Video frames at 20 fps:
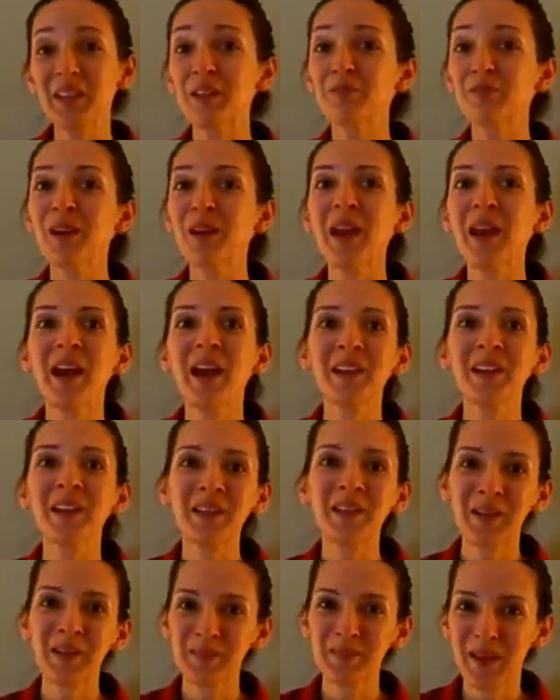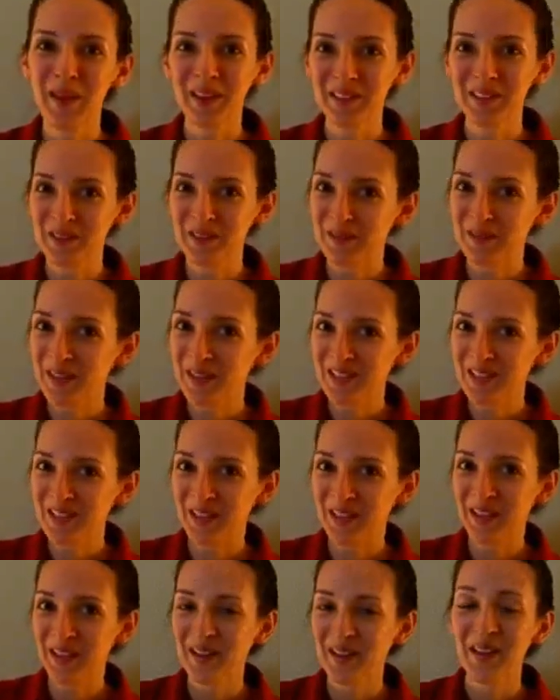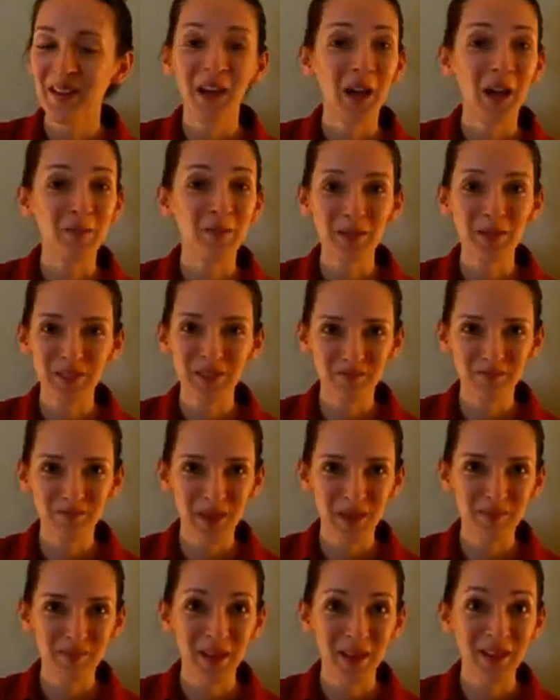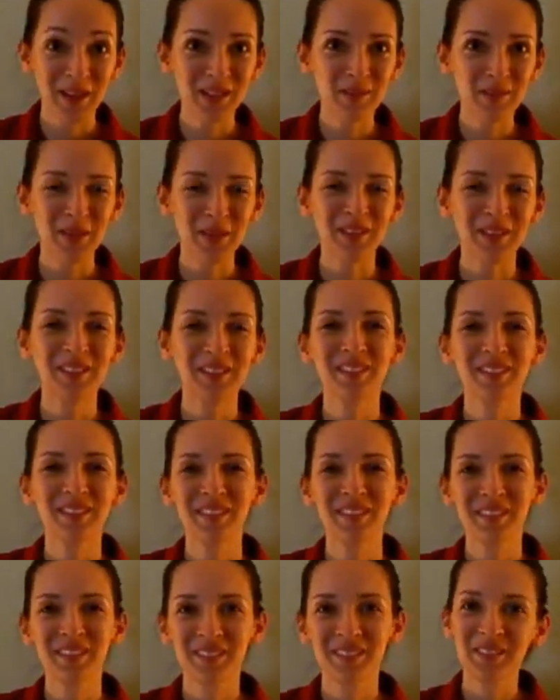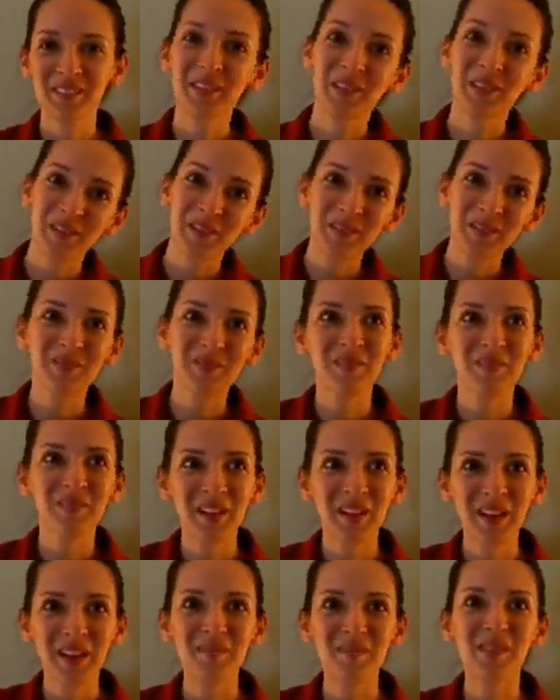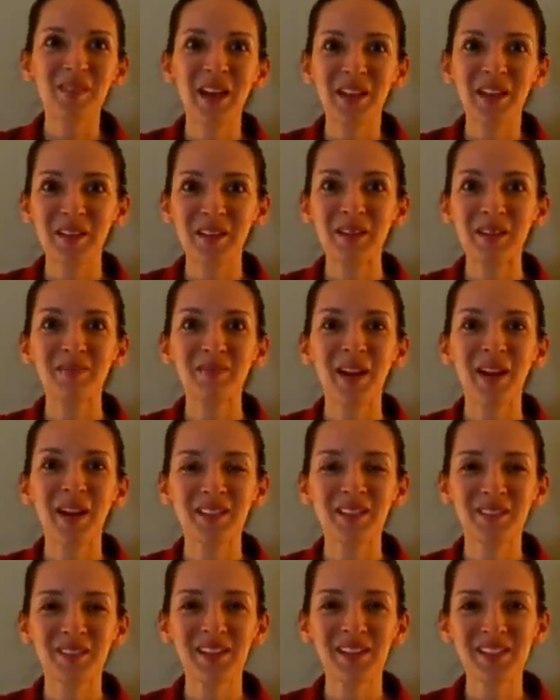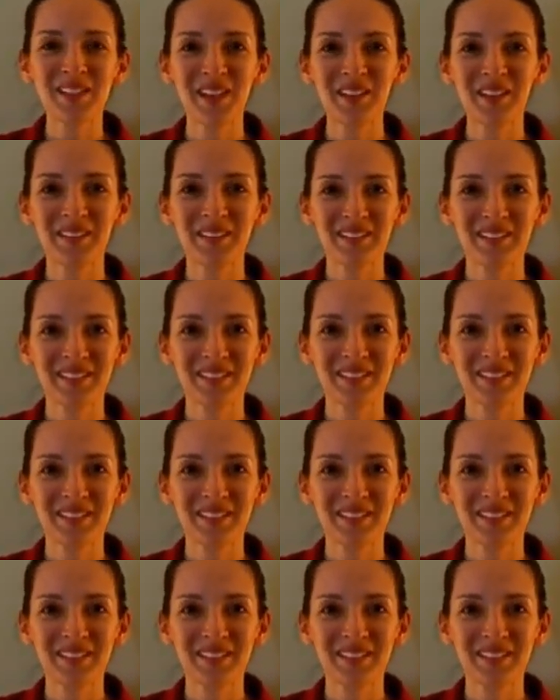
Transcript: If I hadn't gone back to Russia, I wouldn't have met my husband. So I'm glad I went back to Russia.